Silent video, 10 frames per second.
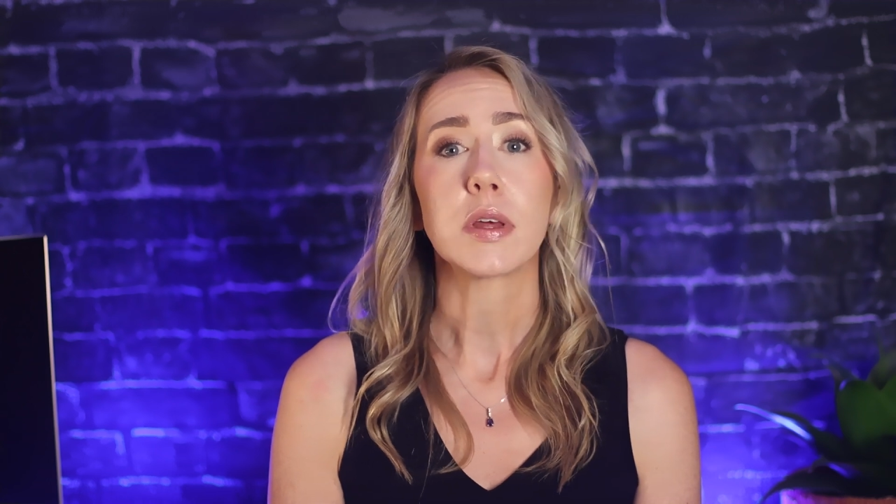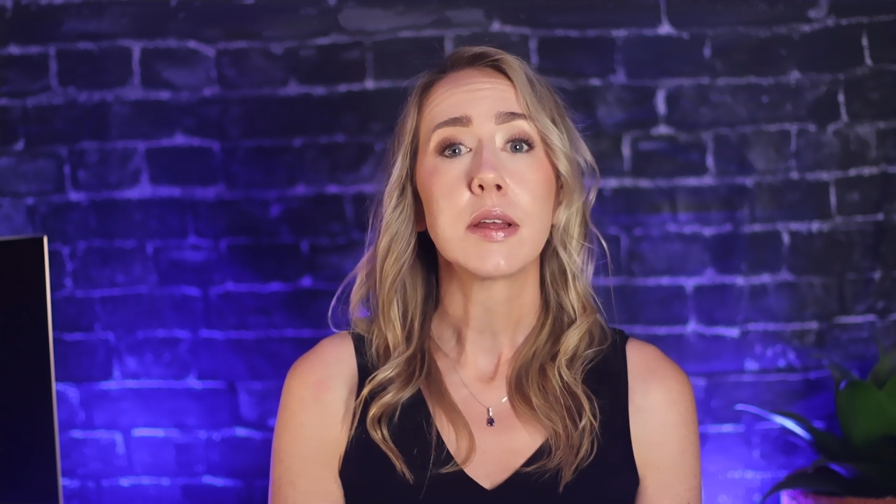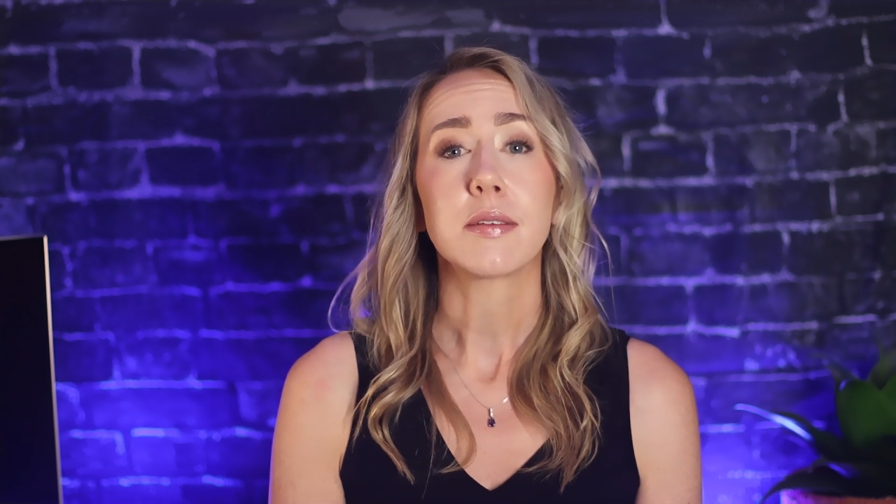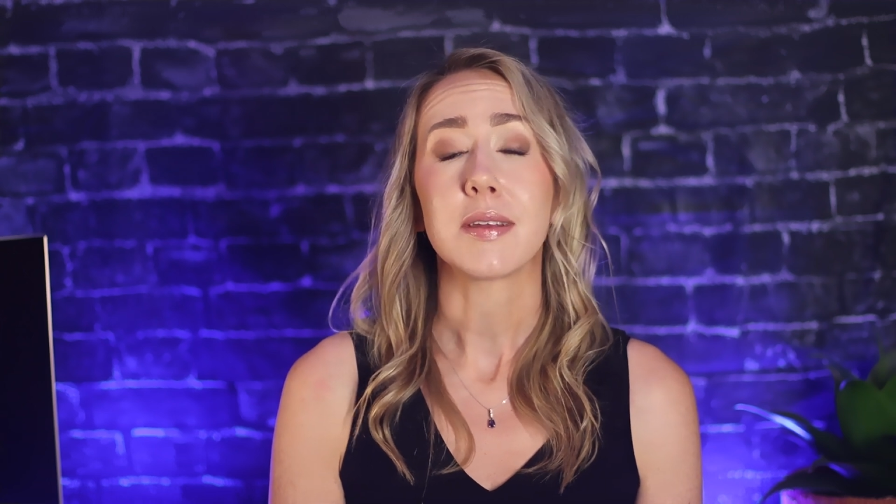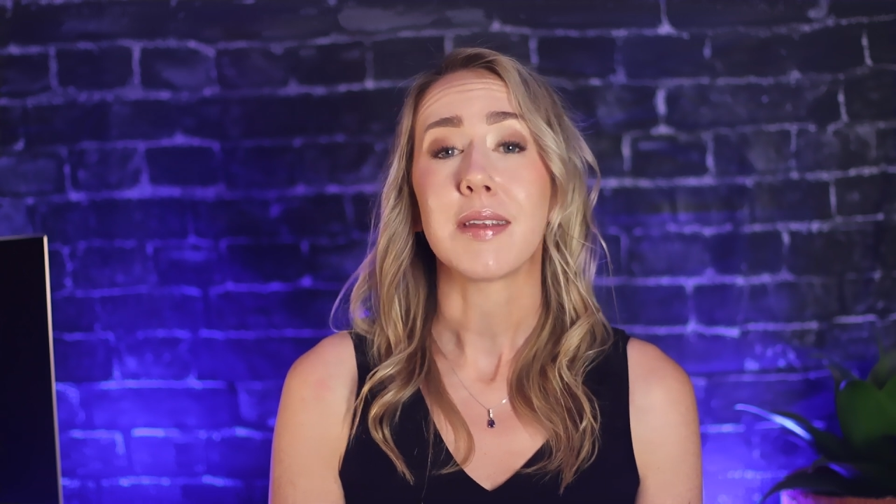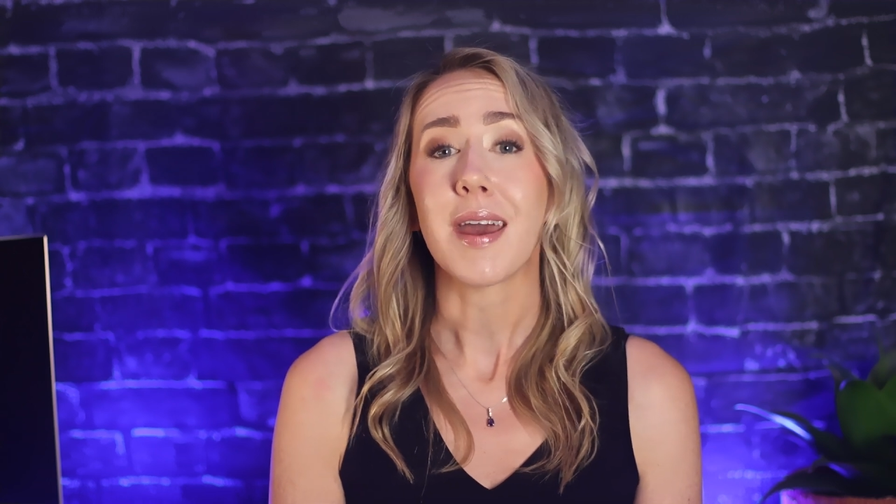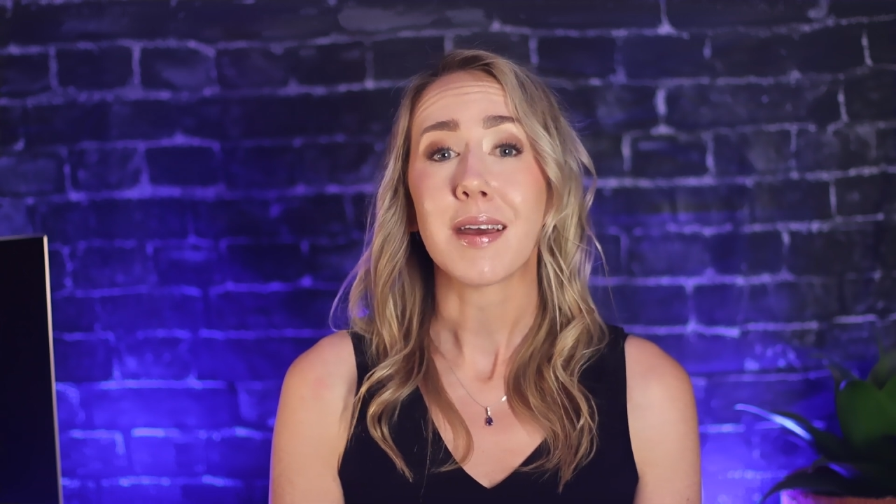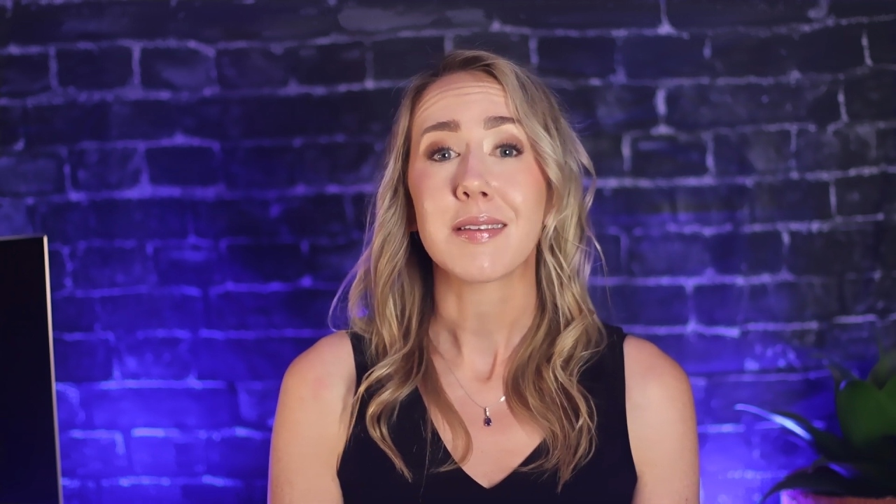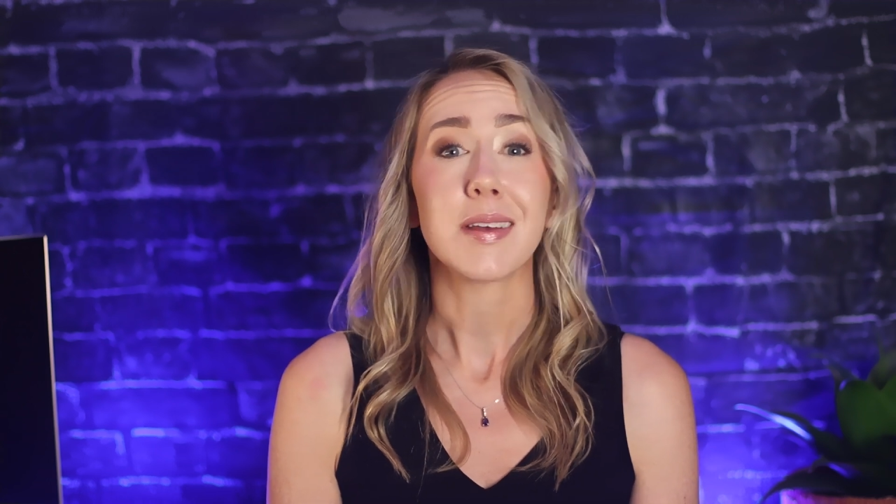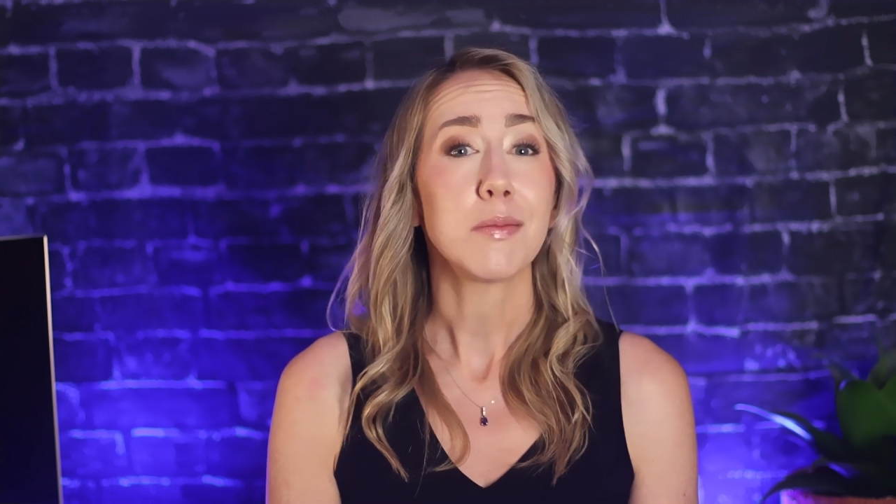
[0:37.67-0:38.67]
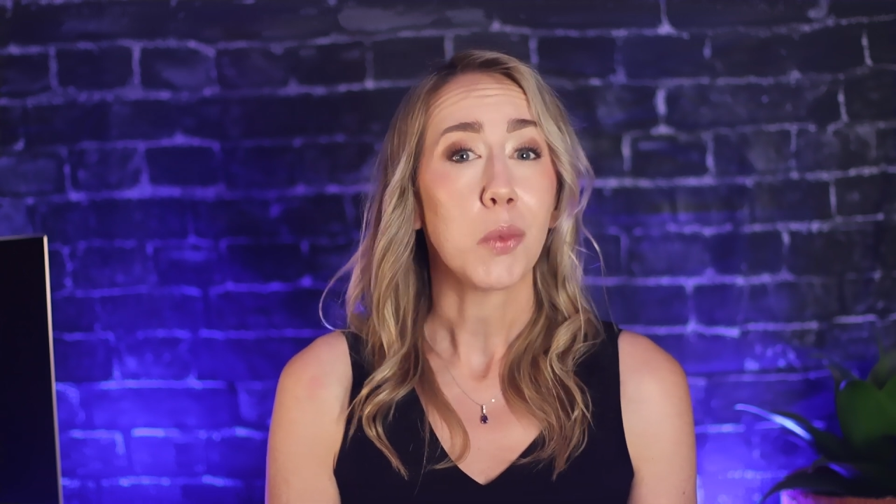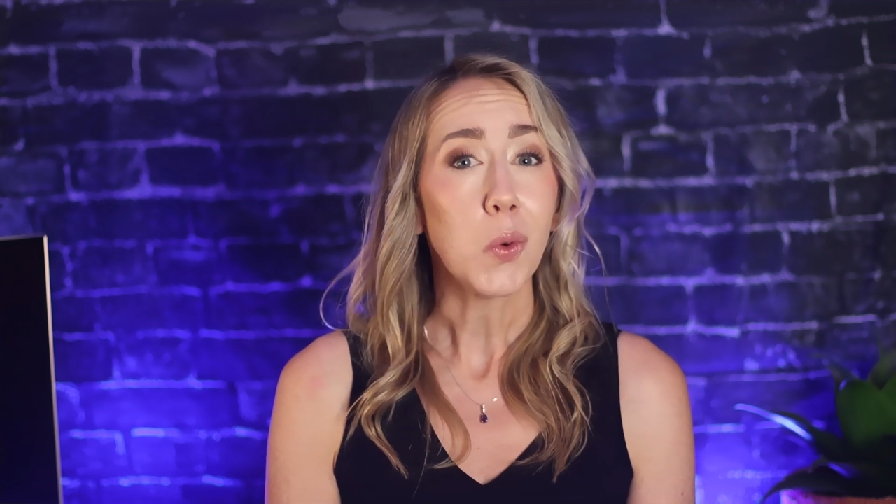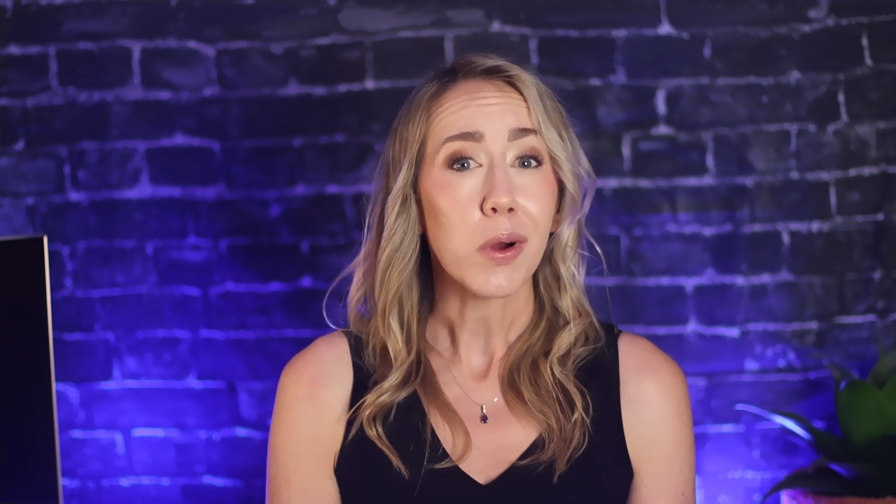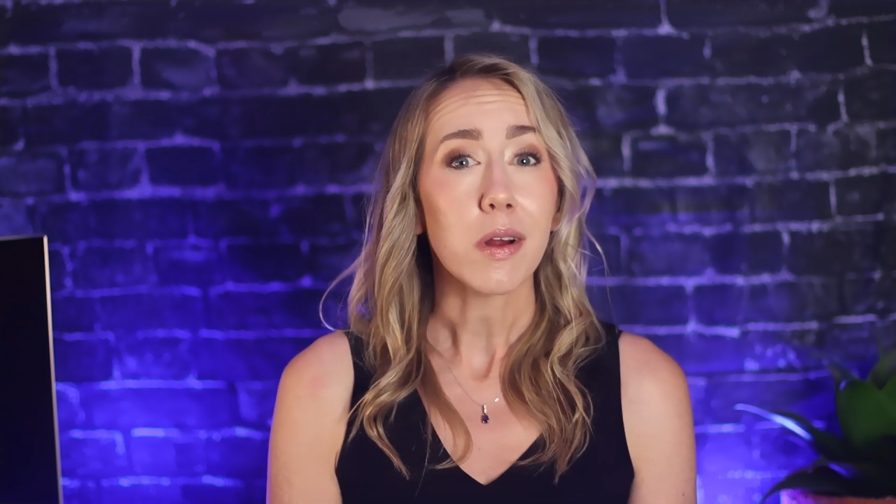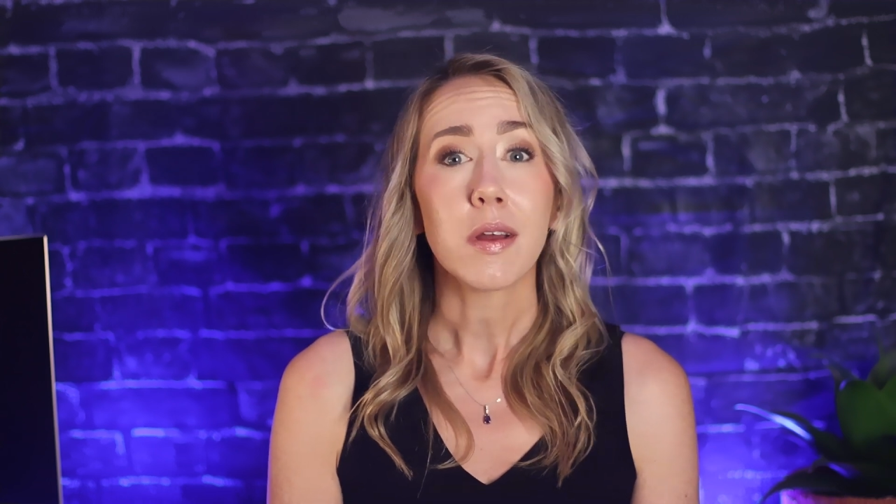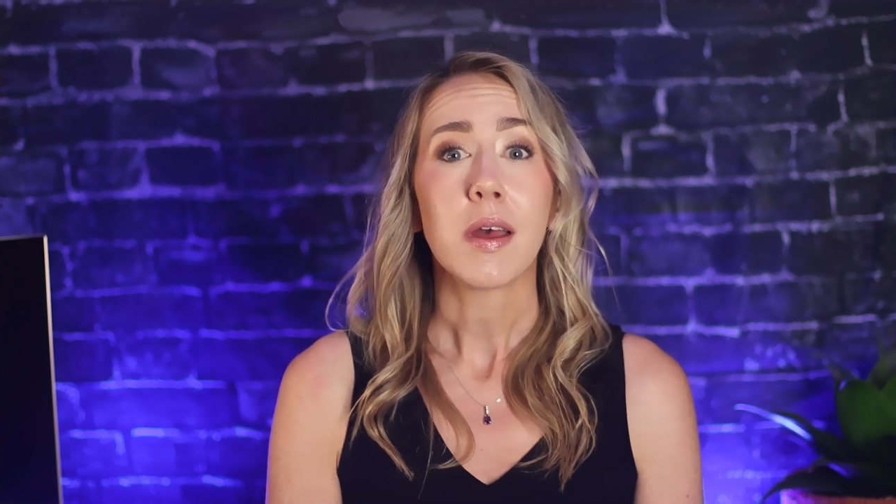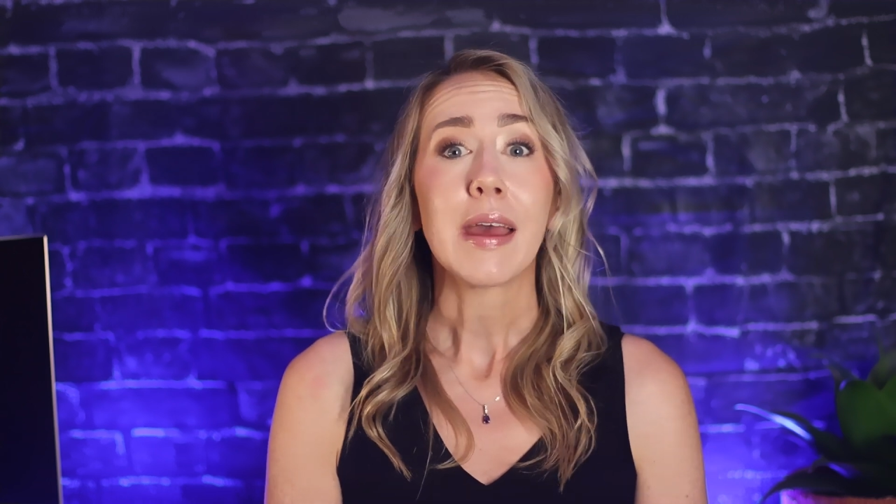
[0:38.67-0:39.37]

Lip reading: LinkedIn, X, and more.